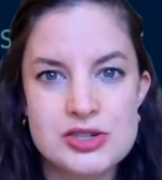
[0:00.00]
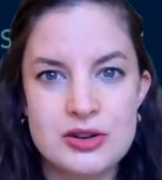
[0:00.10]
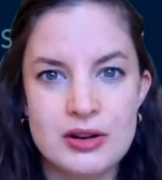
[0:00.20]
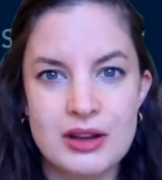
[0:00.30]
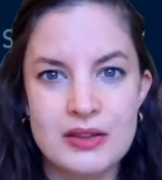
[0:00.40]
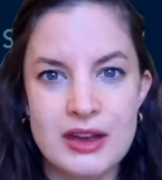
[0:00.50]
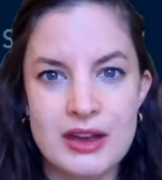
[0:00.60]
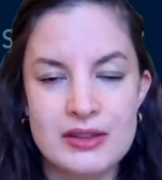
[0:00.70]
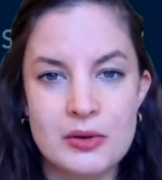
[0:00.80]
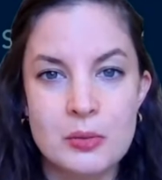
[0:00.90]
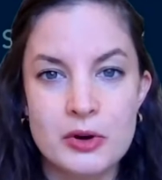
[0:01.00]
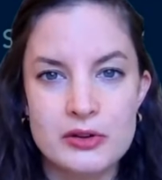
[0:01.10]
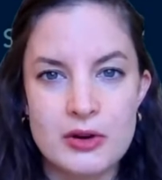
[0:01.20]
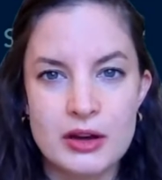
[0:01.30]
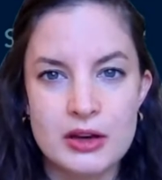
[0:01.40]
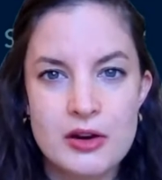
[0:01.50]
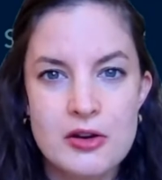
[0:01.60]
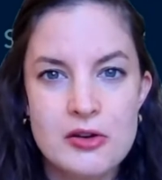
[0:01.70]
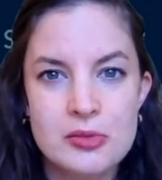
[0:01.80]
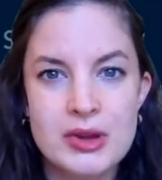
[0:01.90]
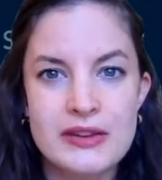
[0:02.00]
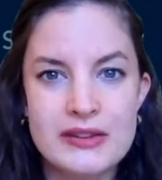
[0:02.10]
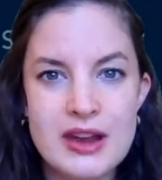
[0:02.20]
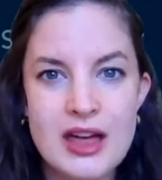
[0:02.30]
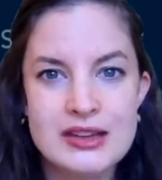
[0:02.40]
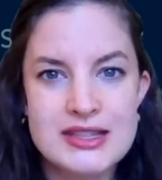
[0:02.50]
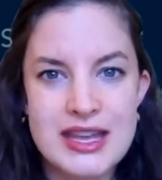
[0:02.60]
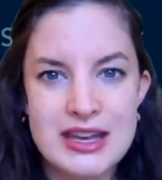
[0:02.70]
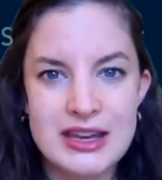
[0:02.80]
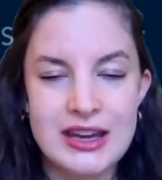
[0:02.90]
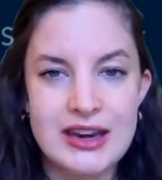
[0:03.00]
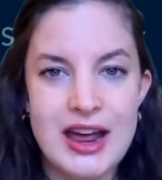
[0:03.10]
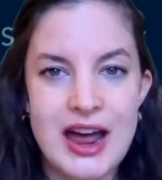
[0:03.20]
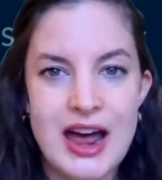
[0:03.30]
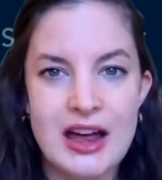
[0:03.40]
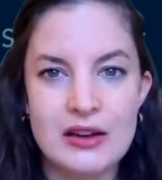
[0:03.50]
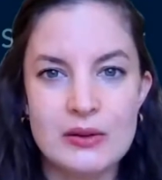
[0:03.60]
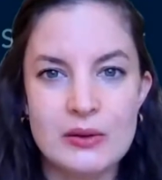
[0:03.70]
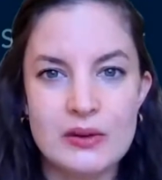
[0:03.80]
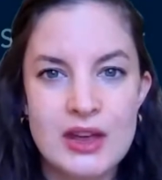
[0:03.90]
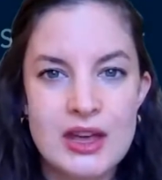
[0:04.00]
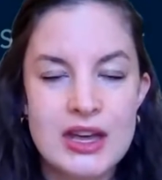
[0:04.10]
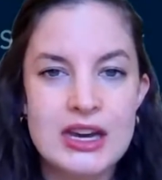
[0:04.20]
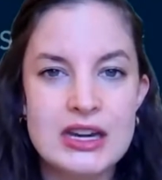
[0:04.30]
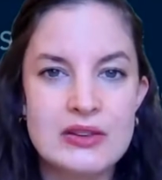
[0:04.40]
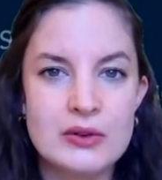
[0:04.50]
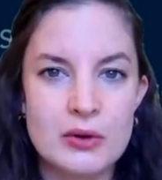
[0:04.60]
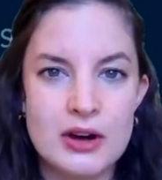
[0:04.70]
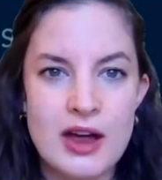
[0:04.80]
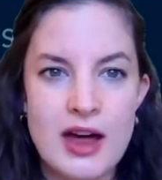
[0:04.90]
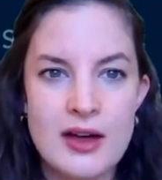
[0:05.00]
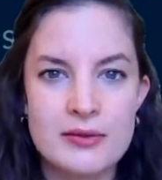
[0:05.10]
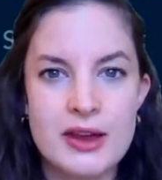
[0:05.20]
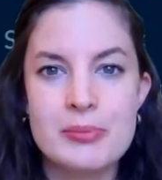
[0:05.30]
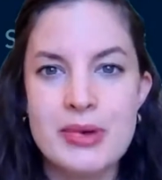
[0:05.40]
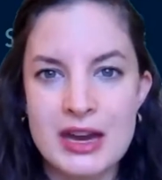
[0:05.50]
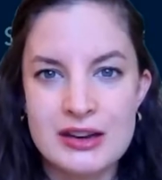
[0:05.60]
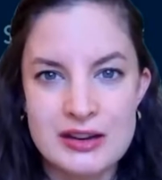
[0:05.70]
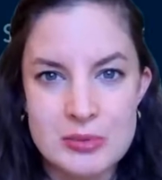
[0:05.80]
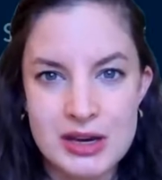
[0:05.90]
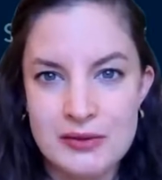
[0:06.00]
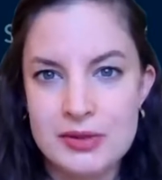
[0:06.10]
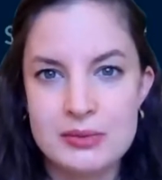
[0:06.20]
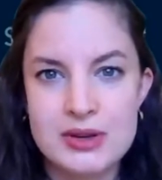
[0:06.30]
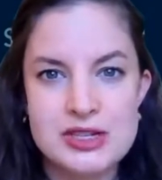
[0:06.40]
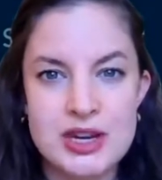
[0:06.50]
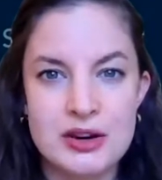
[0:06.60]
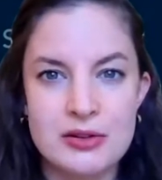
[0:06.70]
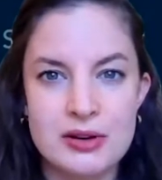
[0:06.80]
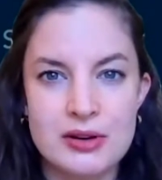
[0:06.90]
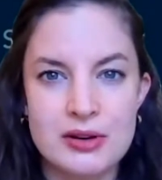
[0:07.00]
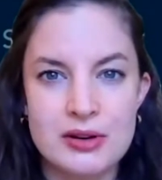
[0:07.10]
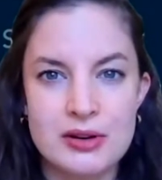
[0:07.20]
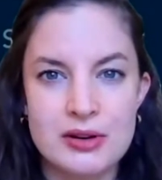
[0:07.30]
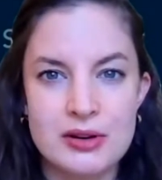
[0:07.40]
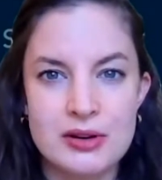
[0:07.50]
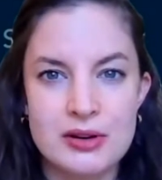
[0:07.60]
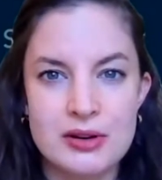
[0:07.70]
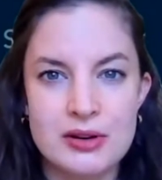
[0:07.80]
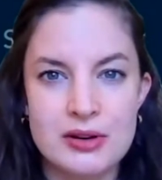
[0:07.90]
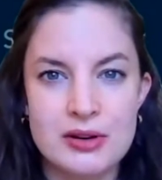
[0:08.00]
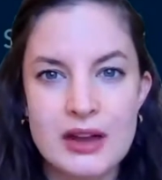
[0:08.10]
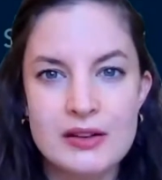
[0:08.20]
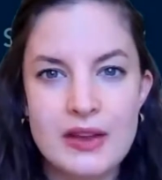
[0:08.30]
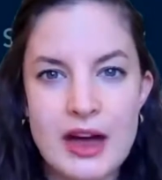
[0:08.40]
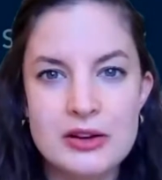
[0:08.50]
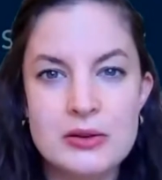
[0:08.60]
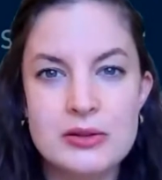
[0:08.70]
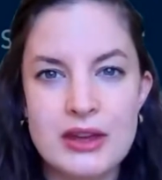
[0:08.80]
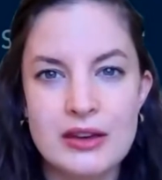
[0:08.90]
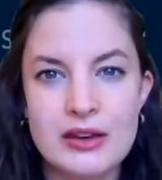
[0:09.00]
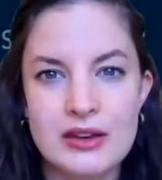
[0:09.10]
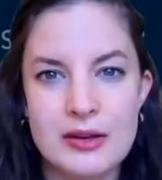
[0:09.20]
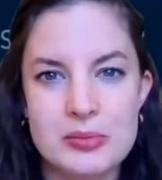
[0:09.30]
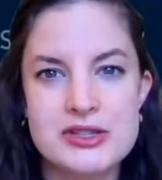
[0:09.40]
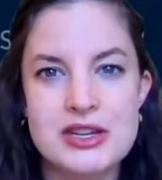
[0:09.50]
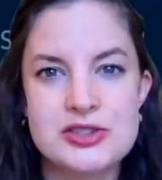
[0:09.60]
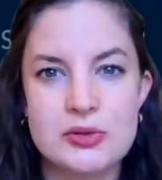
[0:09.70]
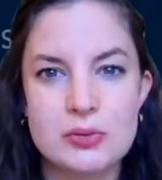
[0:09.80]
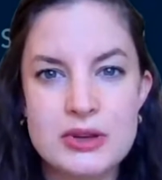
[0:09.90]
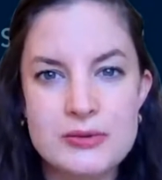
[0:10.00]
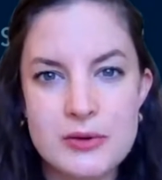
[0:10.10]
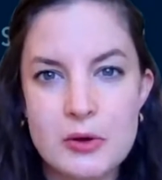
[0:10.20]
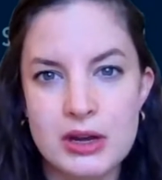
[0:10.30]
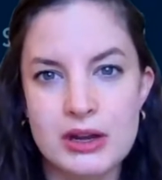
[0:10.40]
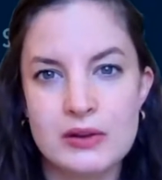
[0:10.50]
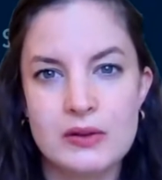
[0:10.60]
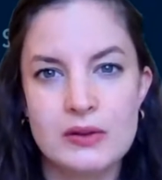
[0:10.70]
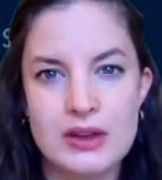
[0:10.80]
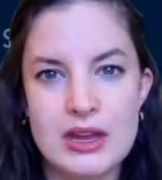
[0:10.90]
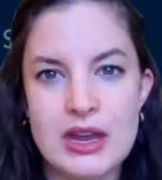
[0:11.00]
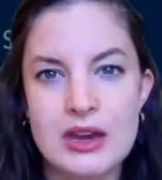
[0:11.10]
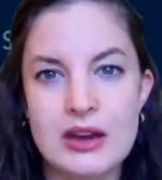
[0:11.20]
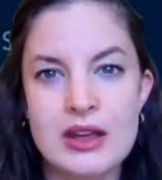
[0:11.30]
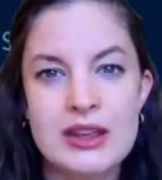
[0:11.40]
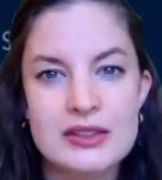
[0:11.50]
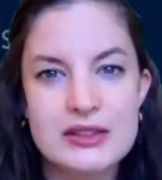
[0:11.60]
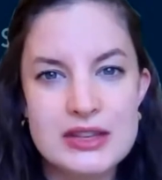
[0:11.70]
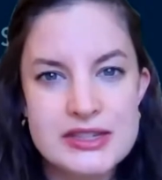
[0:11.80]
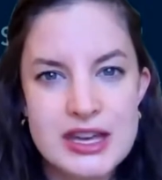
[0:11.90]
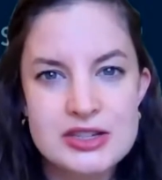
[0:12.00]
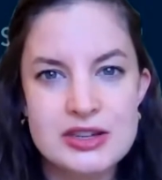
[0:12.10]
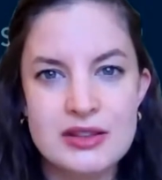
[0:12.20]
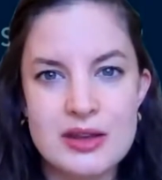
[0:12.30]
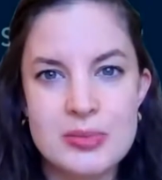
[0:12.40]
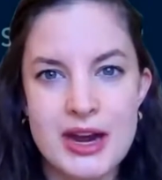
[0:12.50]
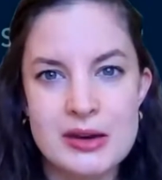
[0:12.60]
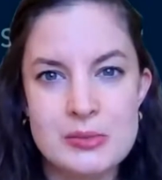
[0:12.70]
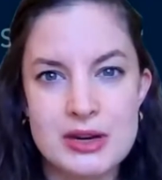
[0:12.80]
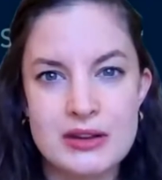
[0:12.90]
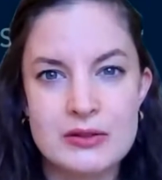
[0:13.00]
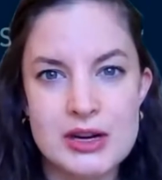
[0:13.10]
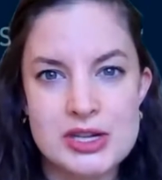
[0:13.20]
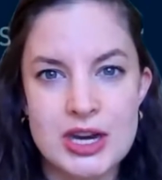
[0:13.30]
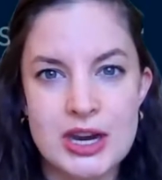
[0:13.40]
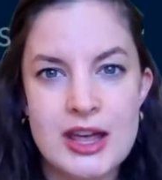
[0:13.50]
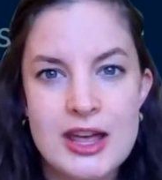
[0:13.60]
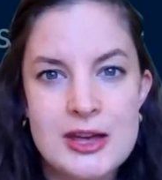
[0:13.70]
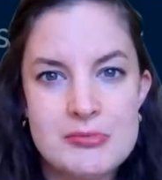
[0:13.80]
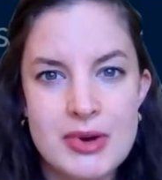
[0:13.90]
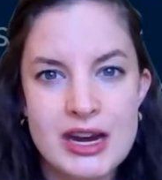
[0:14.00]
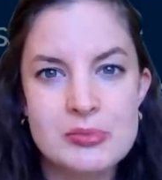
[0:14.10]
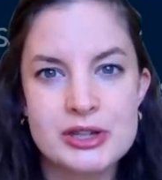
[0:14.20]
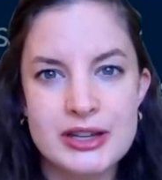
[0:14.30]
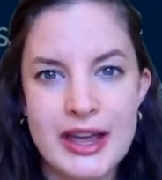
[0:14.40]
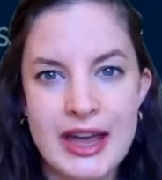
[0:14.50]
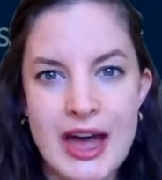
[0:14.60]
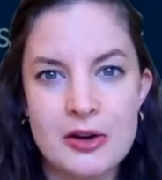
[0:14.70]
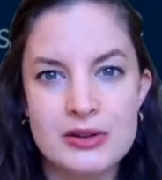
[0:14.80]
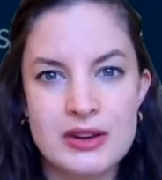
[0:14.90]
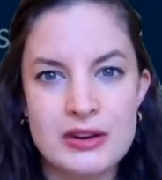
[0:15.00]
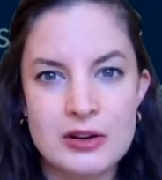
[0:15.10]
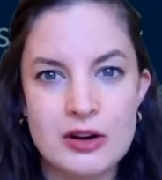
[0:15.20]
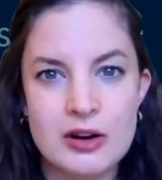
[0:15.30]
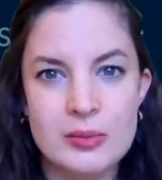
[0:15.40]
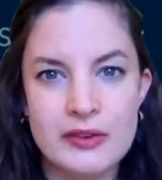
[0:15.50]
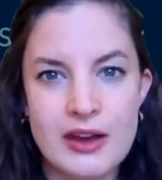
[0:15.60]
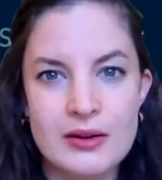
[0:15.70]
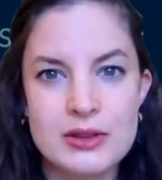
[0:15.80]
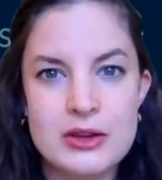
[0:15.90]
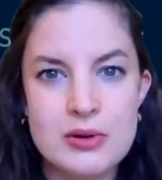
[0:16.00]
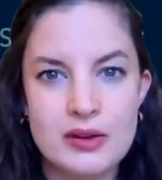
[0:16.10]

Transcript: ensuring that we're strong at home is not taken as any sort of abandonment of the region or anything along those lines? How do you think a potential refocus in the attention of the Biden administration might play out in terms of the